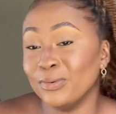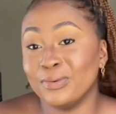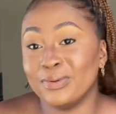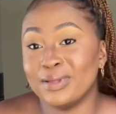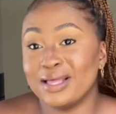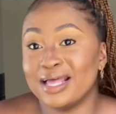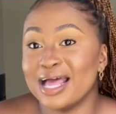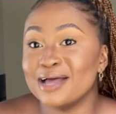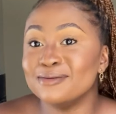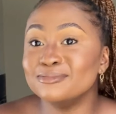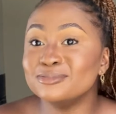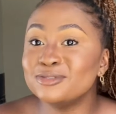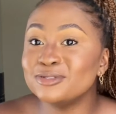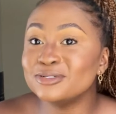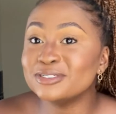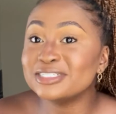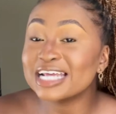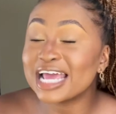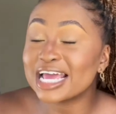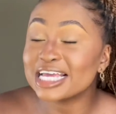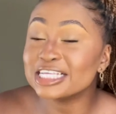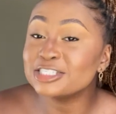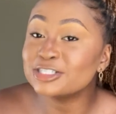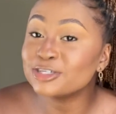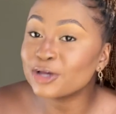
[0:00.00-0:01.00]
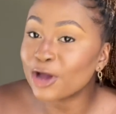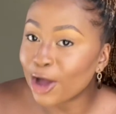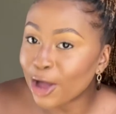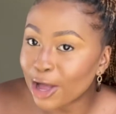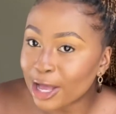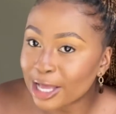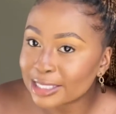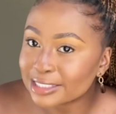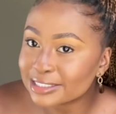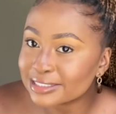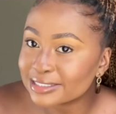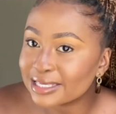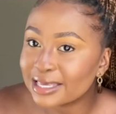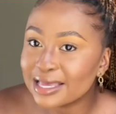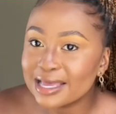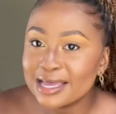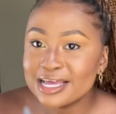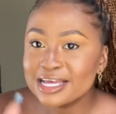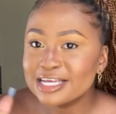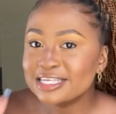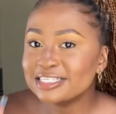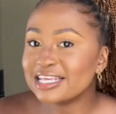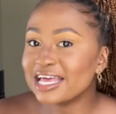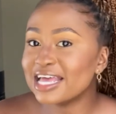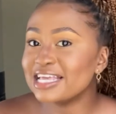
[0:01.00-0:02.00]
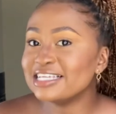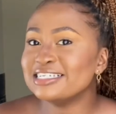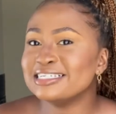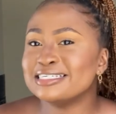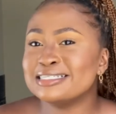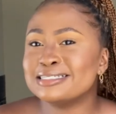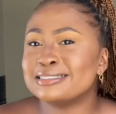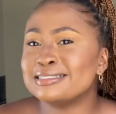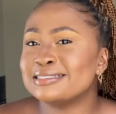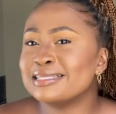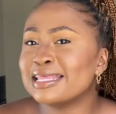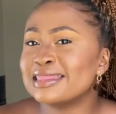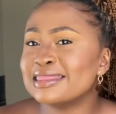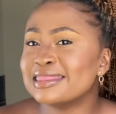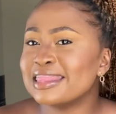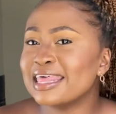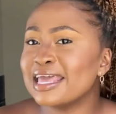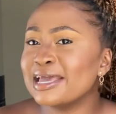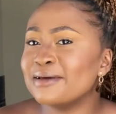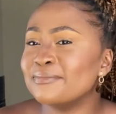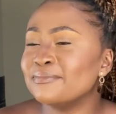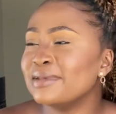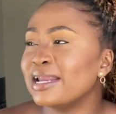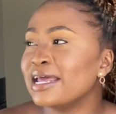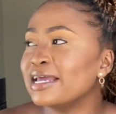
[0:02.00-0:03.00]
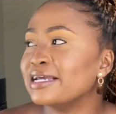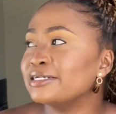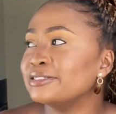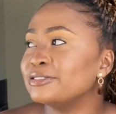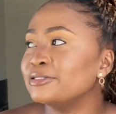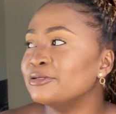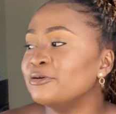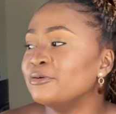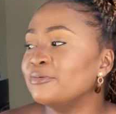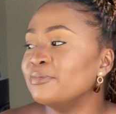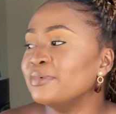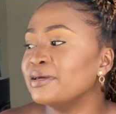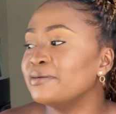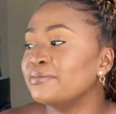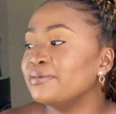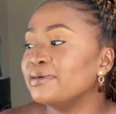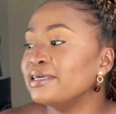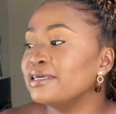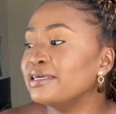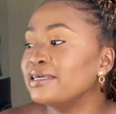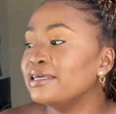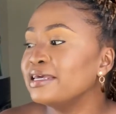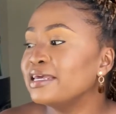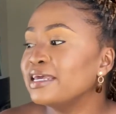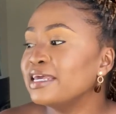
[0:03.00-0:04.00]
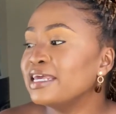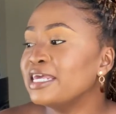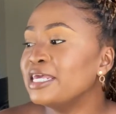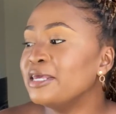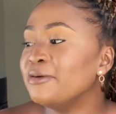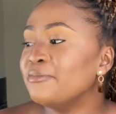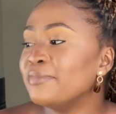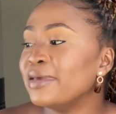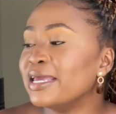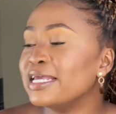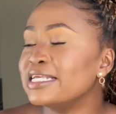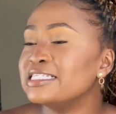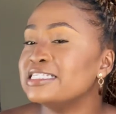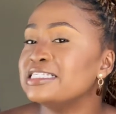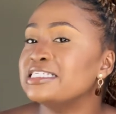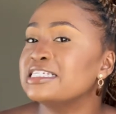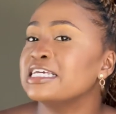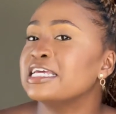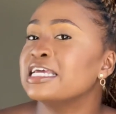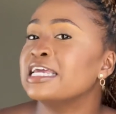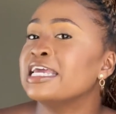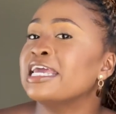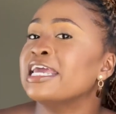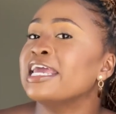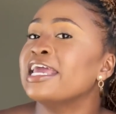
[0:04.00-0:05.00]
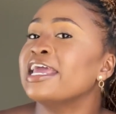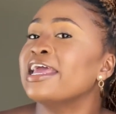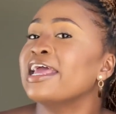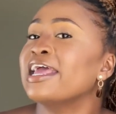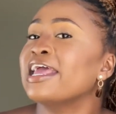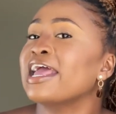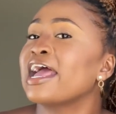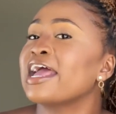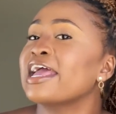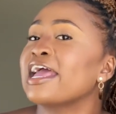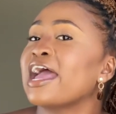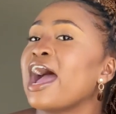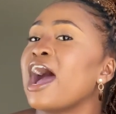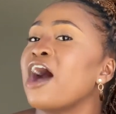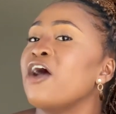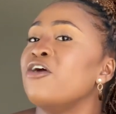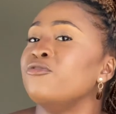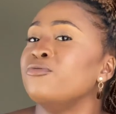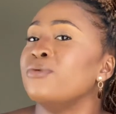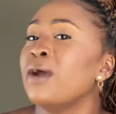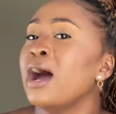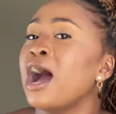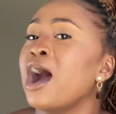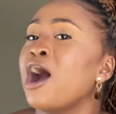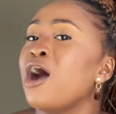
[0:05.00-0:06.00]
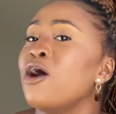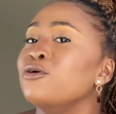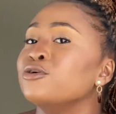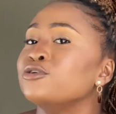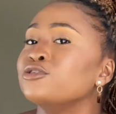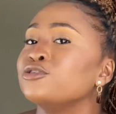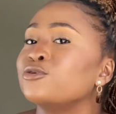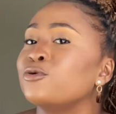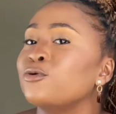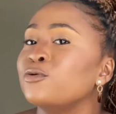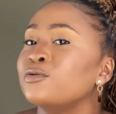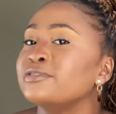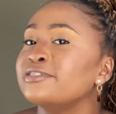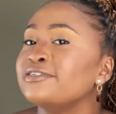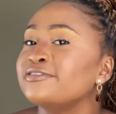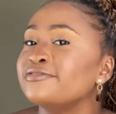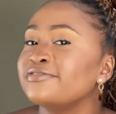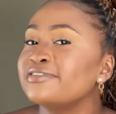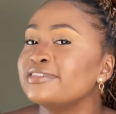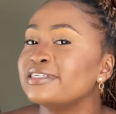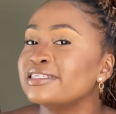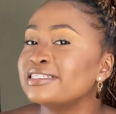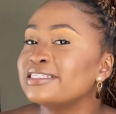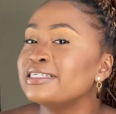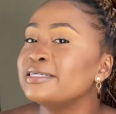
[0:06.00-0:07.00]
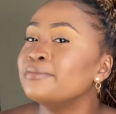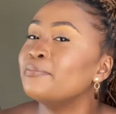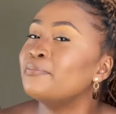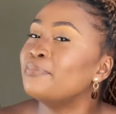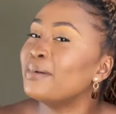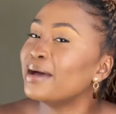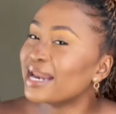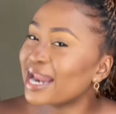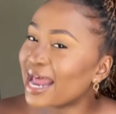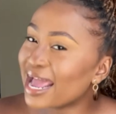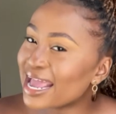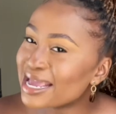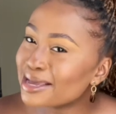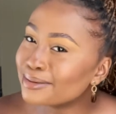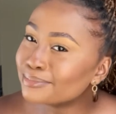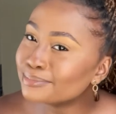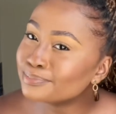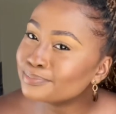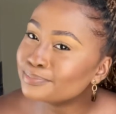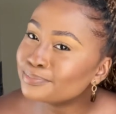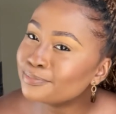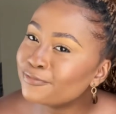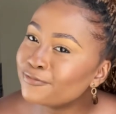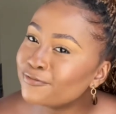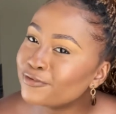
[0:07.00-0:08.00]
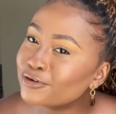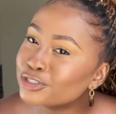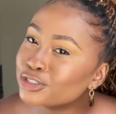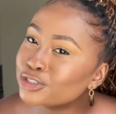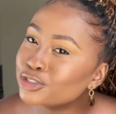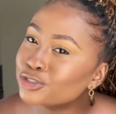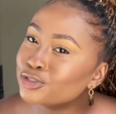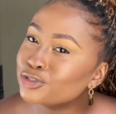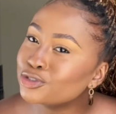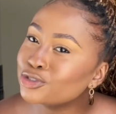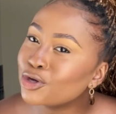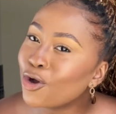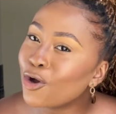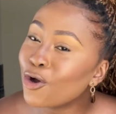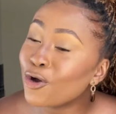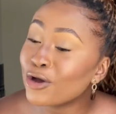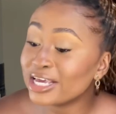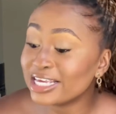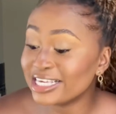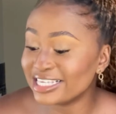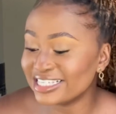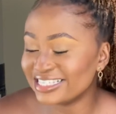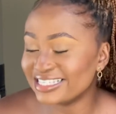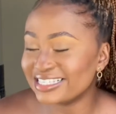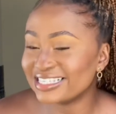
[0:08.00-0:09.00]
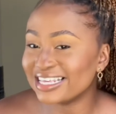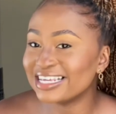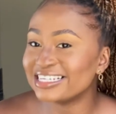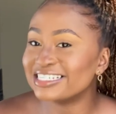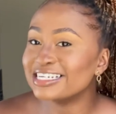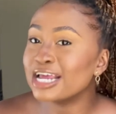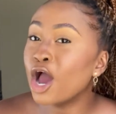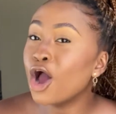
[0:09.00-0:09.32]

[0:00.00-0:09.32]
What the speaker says: I'm too shy to ask. So I just sit there. I'm like, no, maybe he meant around Gold Reef City, but I am for sure he said